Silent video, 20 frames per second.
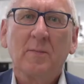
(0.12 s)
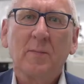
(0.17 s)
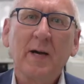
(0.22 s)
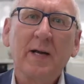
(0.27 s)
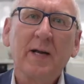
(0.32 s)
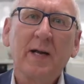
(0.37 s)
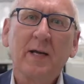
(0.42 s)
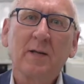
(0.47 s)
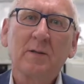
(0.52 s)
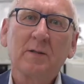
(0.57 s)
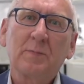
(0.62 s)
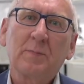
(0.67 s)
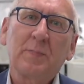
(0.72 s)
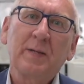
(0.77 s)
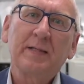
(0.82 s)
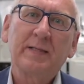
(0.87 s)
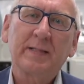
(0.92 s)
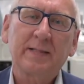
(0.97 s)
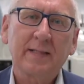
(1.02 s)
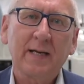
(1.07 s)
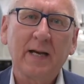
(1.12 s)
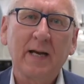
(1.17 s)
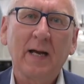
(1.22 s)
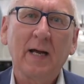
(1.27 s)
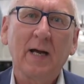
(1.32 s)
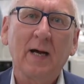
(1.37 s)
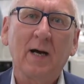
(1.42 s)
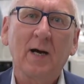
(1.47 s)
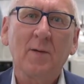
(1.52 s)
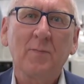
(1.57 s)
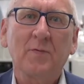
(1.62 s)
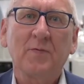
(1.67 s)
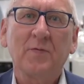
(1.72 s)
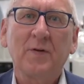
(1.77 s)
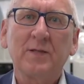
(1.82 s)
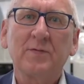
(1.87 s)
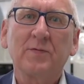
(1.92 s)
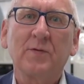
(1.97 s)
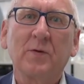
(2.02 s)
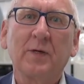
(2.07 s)
My name's Peter Taylor. I'm
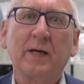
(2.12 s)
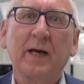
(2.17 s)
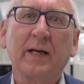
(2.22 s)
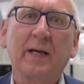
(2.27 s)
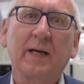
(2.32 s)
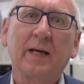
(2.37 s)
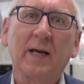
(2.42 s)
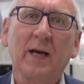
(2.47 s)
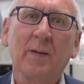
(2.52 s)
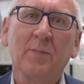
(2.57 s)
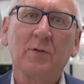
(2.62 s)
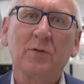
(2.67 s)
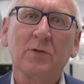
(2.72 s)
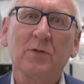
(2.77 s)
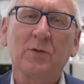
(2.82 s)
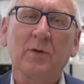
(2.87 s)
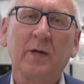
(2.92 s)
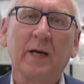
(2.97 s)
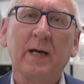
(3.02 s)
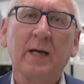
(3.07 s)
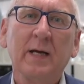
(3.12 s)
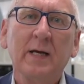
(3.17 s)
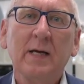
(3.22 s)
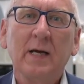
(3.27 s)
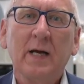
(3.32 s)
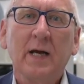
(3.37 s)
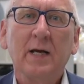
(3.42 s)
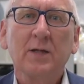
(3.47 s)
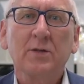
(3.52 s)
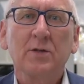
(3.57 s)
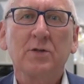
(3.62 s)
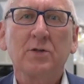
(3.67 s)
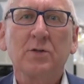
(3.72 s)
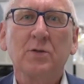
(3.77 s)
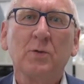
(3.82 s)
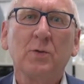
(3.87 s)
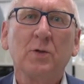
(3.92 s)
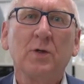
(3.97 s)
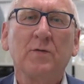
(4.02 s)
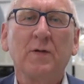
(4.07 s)
Professor of Organic Chemistry in the
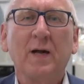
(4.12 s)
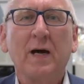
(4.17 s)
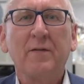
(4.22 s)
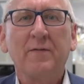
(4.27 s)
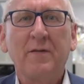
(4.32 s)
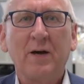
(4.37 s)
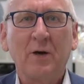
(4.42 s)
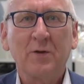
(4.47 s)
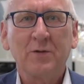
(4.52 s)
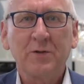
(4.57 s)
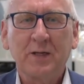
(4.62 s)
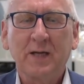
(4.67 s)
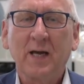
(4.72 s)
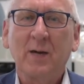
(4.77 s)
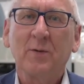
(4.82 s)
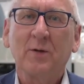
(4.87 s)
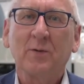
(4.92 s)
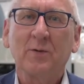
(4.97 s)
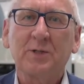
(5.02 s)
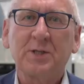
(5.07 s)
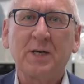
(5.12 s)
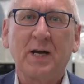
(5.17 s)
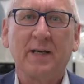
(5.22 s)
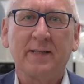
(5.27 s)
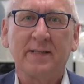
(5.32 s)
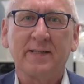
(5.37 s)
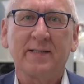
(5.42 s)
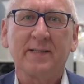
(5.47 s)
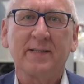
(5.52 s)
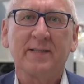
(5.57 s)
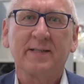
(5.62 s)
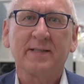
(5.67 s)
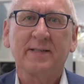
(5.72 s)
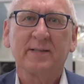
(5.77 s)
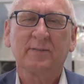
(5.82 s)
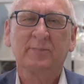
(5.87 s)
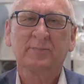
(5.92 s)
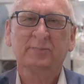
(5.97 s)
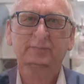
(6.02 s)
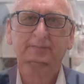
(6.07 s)
School of Life, Health and Chemical Sciences.
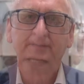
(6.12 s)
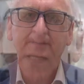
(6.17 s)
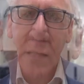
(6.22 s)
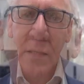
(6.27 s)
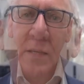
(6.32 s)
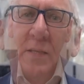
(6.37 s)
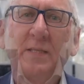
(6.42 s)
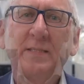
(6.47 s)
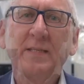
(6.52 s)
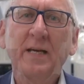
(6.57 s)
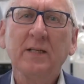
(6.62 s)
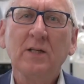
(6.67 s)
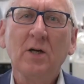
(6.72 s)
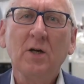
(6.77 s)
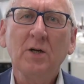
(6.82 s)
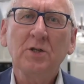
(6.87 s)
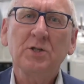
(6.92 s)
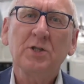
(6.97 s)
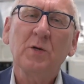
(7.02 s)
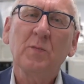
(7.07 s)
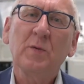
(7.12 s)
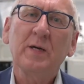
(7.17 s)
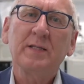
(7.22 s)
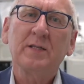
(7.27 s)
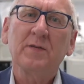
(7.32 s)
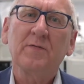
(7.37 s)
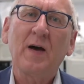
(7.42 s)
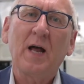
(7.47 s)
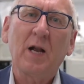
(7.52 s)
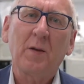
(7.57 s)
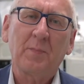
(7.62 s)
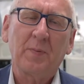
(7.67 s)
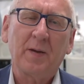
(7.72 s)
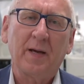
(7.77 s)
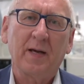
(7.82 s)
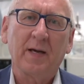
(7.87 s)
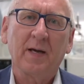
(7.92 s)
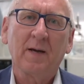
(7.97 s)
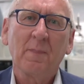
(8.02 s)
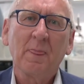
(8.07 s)
So the technology we're
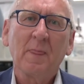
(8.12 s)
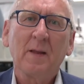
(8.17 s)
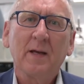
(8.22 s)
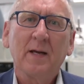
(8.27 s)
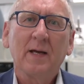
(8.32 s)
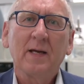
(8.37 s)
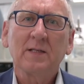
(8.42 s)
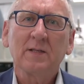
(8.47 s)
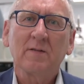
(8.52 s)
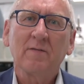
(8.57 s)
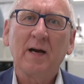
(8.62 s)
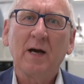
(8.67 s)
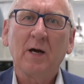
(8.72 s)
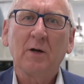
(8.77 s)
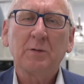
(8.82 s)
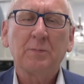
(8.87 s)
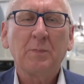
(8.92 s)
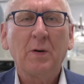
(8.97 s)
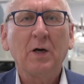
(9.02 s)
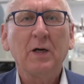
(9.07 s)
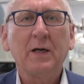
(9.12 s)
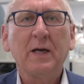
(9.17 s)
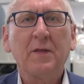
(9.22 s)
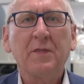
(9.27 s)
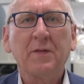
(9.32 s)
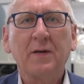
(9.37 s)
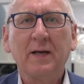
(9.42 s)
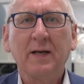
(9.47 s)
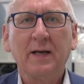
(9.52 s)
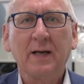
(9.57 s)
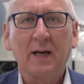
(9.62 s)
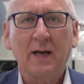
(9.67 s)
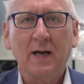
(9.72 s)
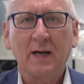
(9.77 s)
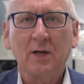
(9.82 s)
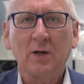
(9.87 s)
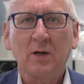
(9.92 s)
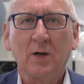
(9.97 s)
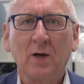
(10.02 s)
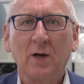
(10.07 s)
developing is around polyethylene
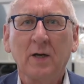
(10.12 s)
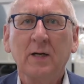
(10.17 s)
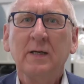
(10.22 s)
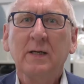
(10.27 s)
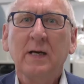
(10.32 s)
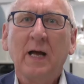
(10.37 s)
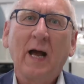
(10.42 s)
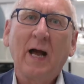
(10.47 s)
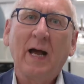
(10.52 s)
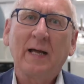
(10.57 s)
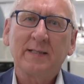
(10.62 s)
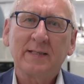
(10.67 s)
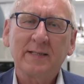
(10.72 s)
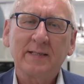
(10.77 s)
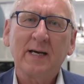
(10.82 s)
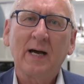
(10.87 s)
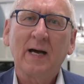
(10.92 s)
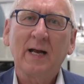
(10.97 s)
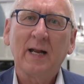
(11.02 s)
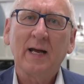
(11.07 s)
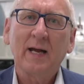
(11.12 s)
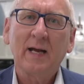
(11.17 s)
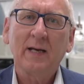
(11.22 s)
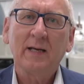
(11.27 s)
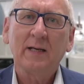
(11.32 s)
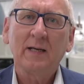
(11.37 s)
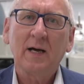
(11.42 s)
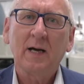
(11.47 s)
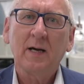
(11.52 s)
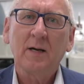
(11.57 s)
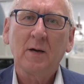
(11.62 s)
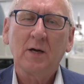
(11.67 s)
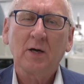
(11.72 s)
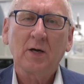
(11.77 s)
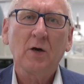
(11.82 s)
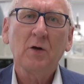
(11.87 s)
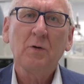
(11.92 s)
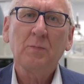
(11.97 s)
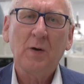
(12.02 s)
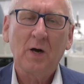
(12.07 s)
glycol and silane
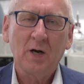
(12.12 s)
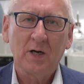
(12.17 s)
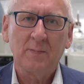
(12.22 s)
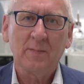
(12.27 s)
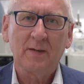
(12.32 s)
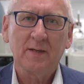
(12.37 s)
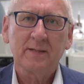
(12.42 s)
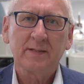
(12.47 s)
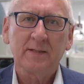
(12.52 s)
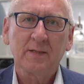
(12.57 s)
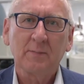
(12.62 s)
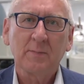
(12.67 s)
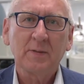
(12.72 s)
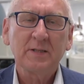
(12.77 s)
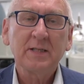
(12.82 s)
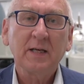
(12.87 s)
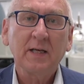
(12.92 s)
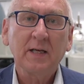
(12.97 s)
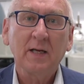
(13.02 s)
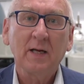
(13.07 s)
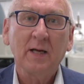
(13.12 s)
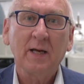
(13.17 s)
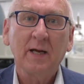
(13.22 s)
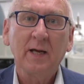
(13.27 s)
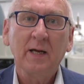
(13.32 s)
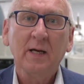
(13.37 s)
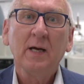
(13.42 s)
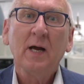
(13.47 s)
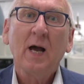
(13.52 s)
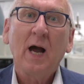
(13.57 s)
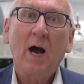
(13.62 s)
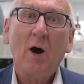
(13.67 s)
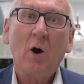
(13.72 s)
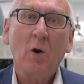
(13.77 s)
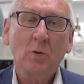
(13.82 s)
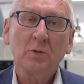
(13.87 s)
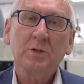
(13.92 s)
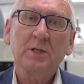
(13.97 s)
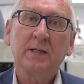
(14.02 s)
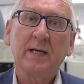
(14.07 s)
copolymers, particularly
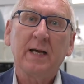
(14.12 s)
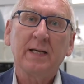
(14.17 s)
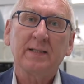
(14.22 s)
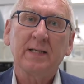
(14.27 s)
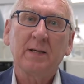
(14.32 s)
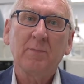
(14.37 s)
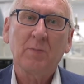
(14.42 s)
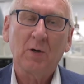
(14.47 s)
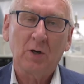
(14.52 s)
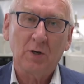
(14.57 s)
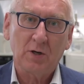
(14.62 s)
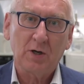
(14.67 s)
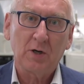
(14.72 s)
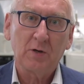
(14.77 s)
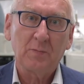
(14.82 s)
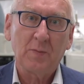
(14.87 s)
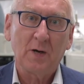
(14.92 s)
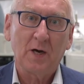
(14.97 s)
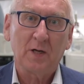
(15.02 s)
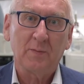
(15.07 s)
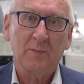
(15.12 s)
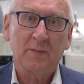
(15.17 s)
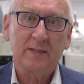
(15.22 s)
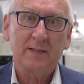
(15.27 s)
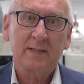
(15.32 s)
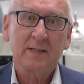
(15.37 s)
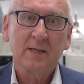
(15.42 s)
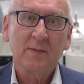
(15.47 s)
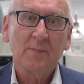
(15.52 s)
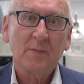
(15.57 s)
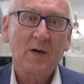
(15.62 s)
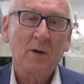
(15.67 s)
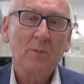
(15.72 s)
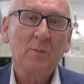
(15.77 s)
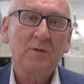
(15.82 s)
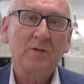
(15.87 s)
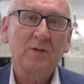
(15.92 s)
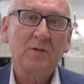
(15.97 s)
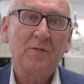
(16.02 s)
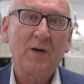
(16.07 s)
alternating block copolymers. And
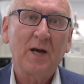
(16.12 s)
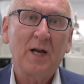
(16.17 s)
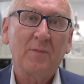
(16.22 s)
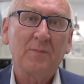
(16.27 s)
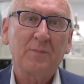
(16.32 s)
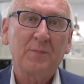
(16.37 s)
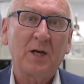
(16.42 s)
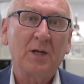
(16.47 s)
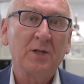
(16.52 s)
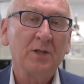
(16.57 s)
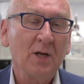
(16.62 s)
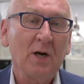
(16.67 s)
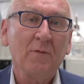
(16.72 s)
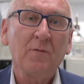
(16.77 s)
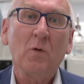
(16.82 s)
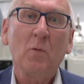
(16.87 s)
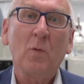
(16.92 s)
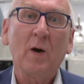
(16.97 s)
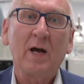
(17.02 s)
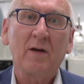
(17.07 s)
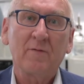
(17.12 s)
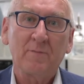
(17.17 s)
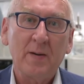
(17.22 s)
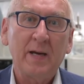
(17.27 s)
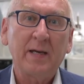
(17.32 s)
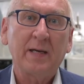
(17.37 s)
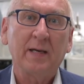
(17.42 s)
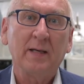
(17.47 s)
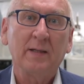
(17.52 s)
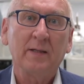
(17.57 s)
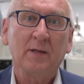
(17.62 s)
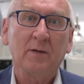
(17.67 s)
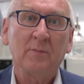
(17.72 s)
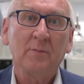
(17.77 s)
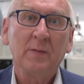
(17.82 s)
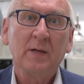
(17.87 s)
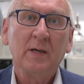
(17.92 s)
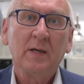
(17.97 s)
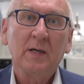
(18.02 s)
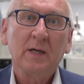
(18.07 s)
we've developed a novel way of making
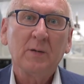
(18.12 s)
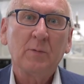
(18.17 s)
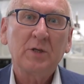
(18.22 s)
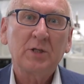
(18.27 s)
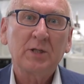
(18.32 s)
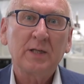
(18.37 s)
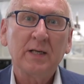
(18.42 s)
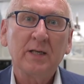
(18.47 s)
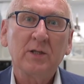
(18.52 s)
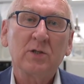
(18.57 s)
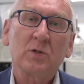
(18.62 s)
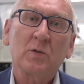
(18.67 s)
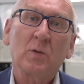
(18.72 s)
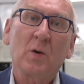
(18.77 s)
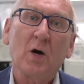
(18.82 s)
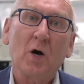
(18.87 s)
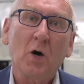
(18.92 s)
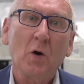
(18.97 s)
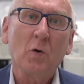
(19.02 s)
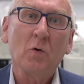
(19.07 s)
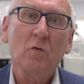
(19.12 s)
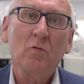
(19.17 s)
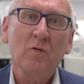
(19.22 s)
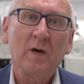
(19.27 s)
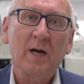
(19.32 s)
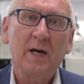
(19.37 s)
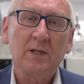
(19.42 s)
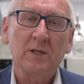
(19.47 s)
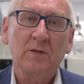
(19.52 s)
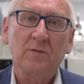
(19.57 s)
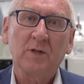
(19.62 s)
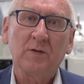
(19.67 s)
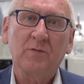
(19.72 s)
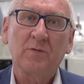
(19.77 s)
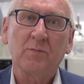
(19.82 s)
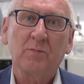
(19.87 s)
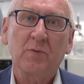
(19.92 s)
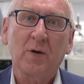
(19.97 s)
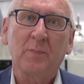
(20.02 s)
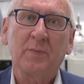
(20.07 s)
them, which leads to a whole range of
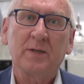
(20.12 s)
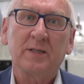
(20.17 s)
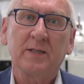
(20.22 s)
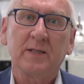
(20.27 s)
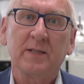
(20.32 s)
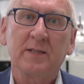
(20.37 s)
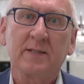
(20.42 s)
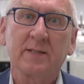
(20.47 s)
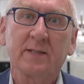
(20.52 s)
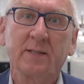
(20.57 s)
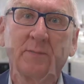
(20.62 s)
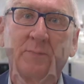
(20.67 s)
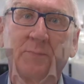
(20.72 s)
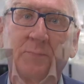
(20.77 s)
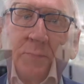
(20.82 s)
different properties.